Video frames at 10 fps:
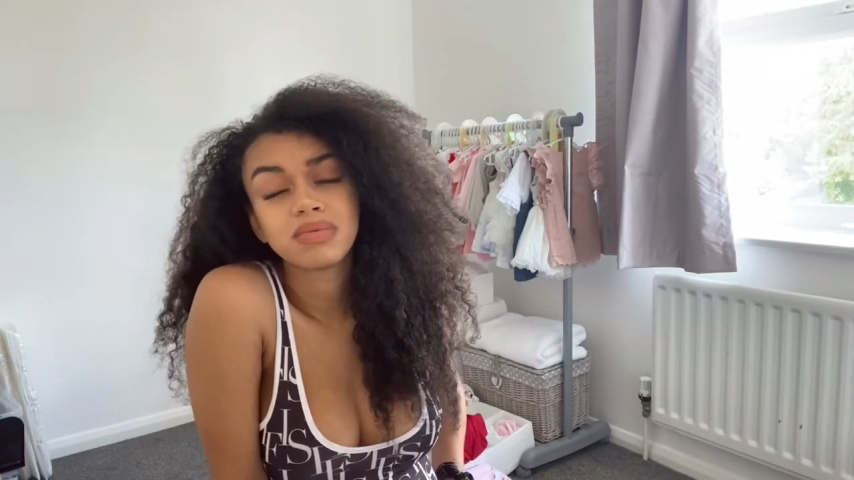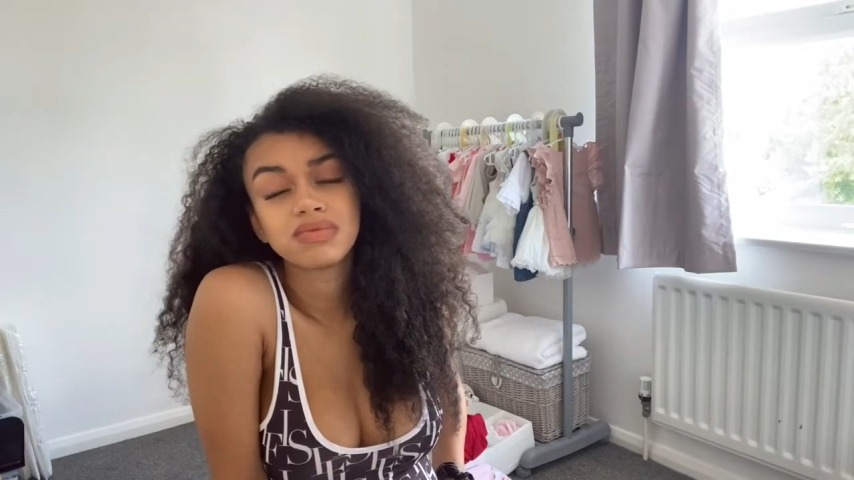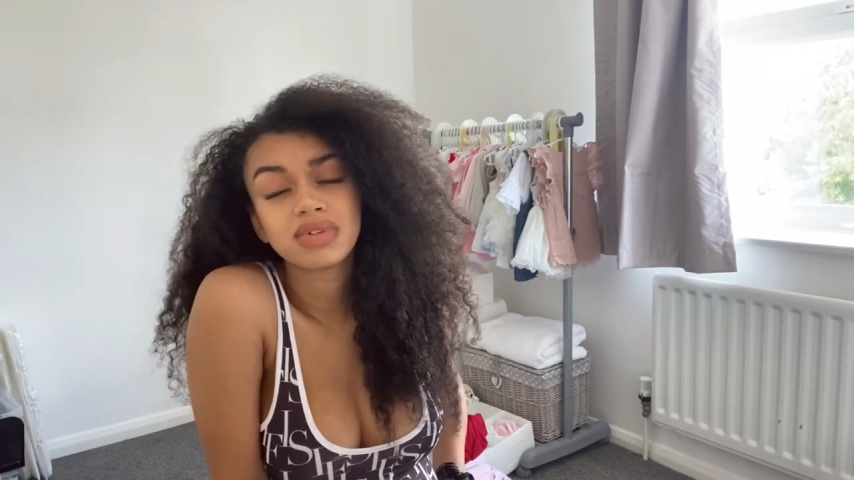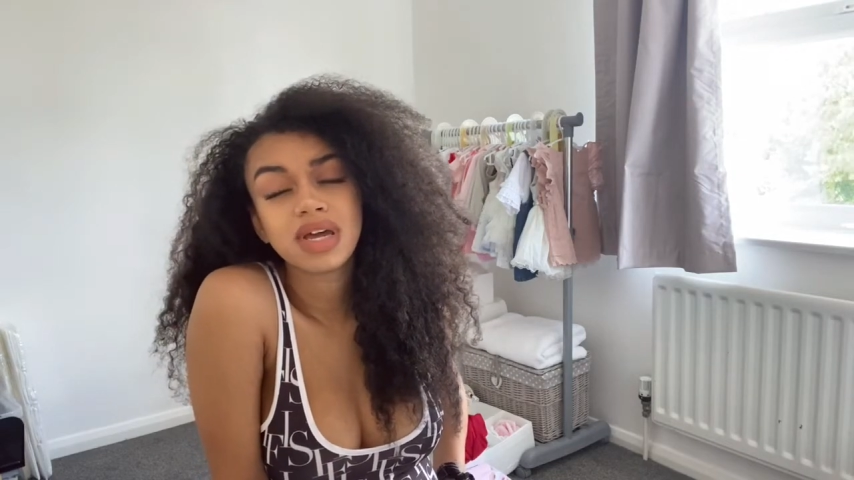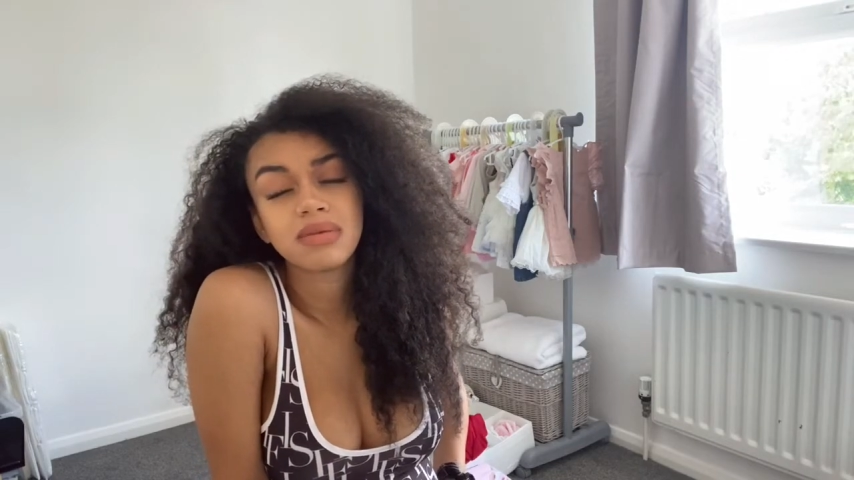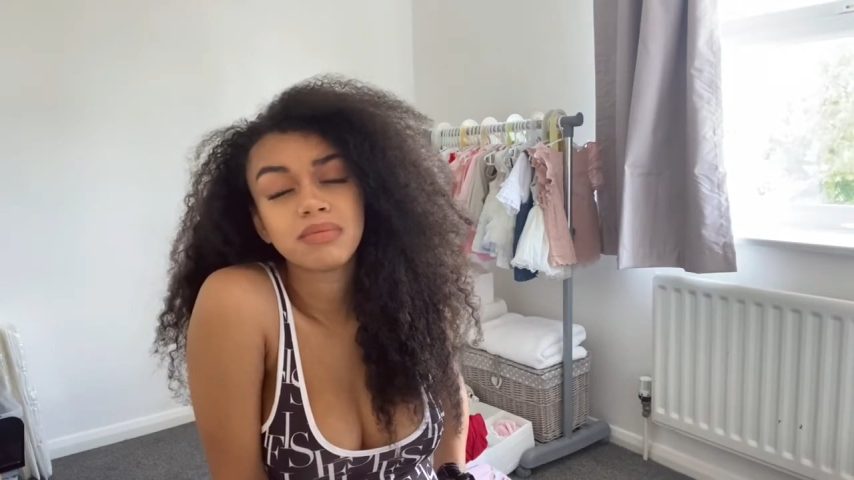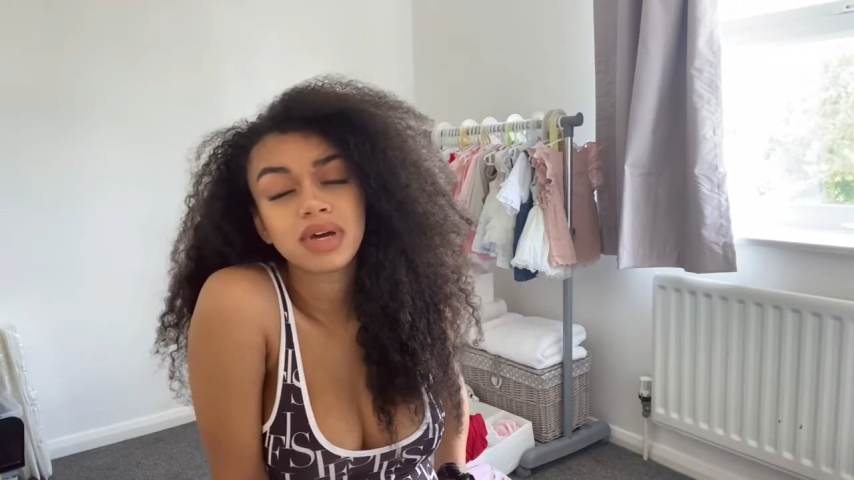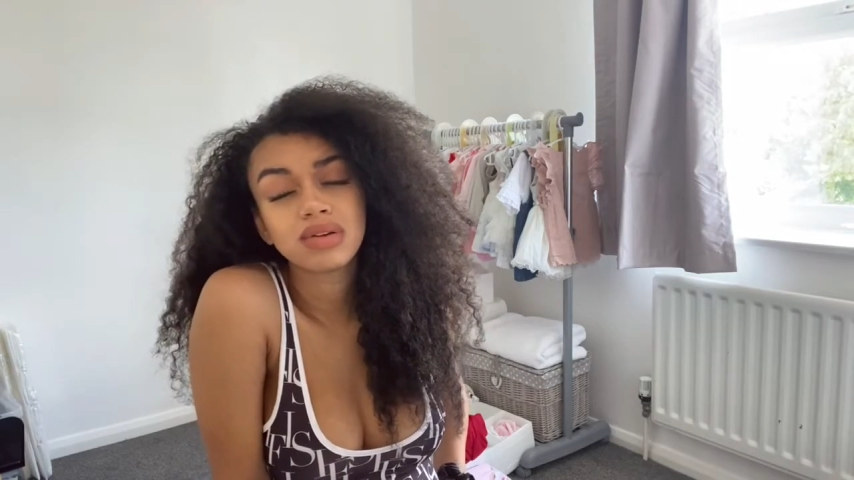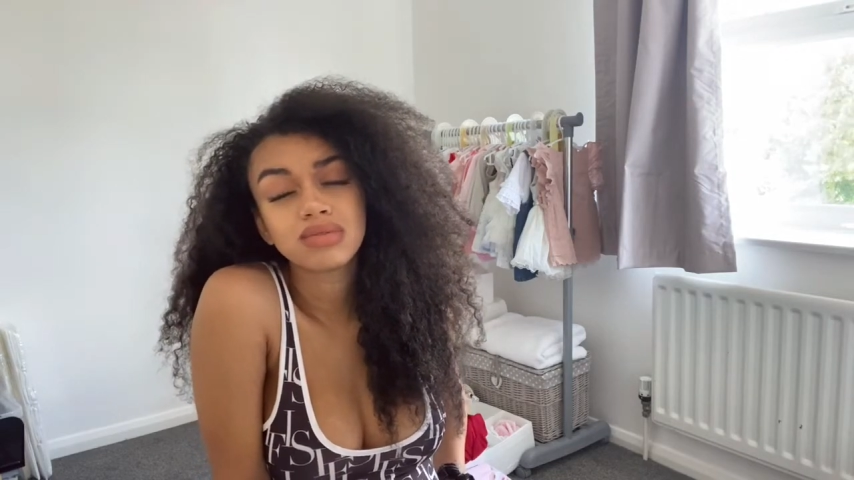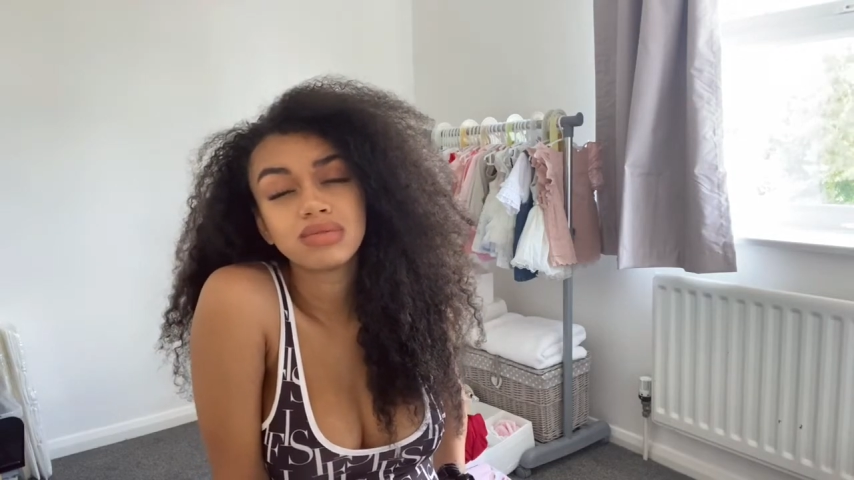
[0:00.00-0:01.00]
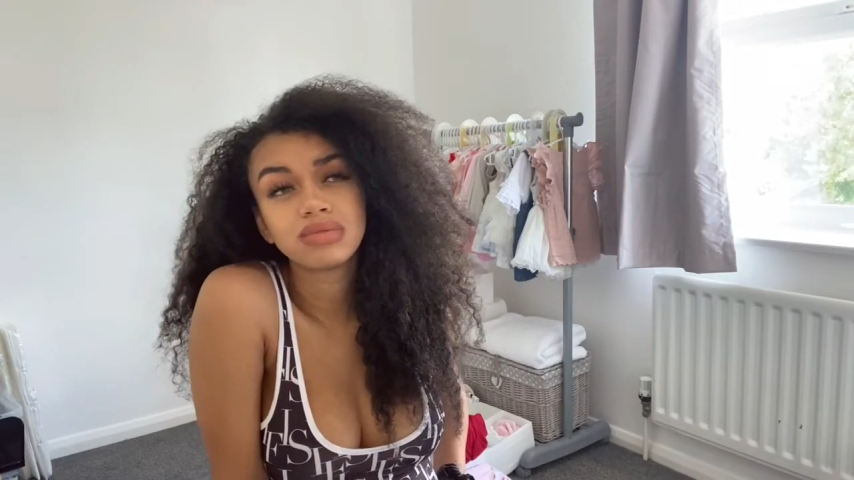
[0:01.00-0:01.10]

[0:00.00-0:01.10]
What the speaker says: Just lay in bed all